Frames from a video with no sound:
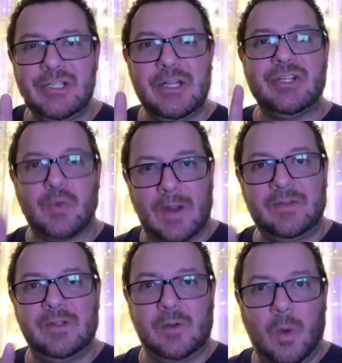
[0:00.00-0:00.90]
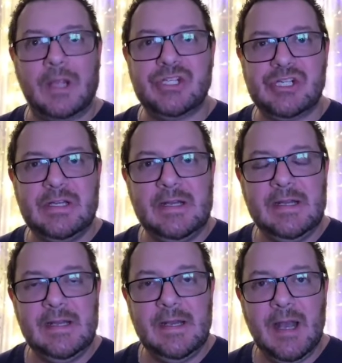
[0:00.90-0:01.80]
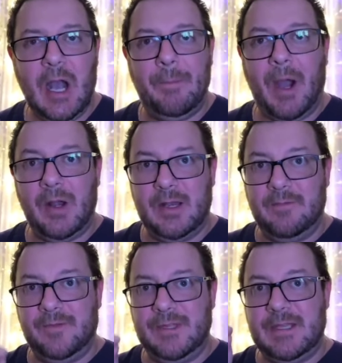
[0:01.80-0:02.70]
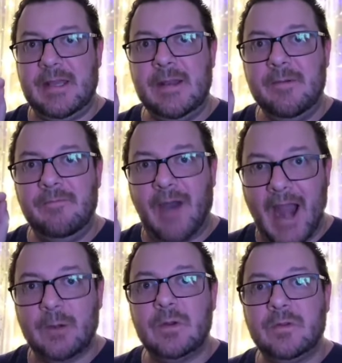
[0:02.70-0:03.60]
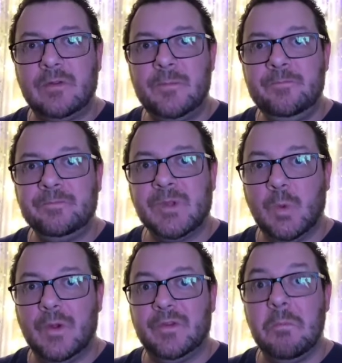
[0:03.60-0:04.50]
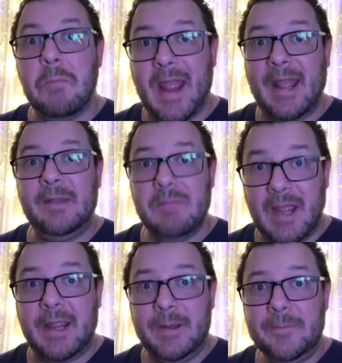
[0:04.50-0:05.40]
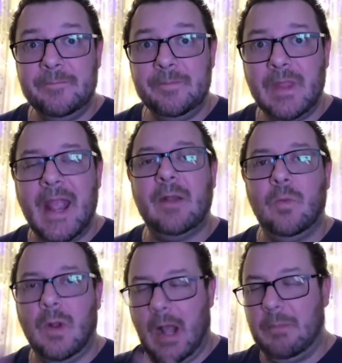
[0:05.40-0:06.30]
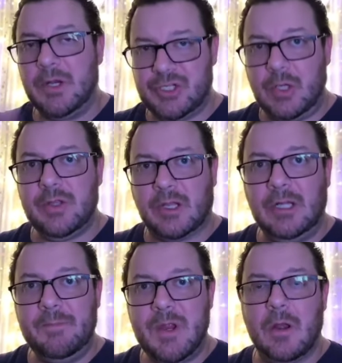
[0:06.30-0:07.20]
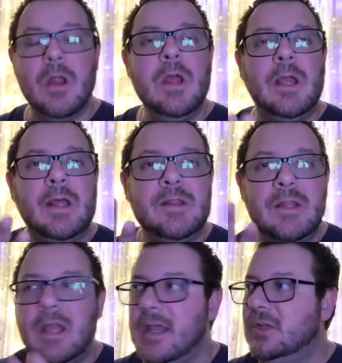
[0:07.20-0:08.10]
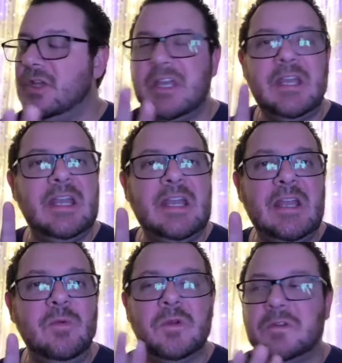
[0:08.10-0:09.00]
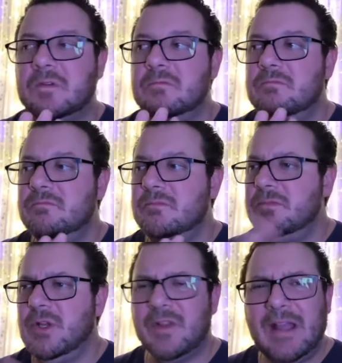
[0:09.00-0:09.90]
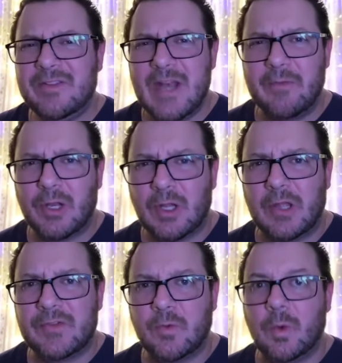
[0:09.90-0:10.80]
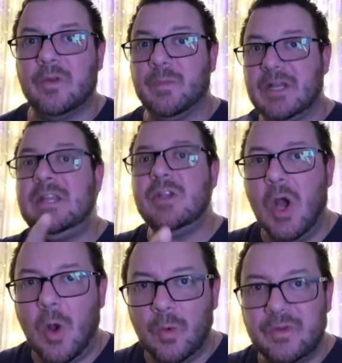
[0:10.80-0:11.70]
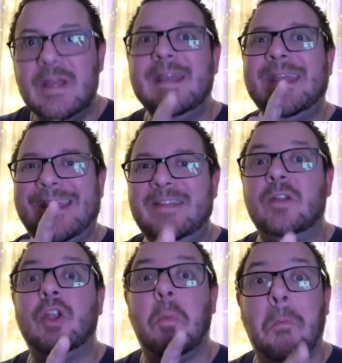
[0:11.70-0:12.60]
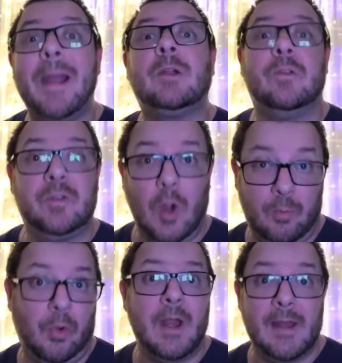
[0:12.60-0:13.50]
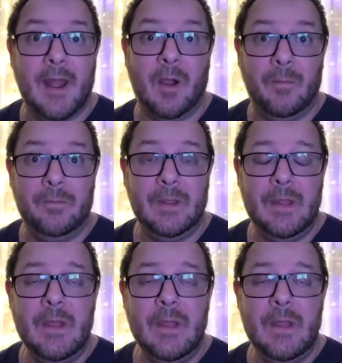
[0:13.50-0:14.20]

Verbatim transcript: actually addressed the question about if the virus was man-made and I'm going to show you the clip here. It, he was you know, the guy's never lost for words, but he knows he's under the microscope right now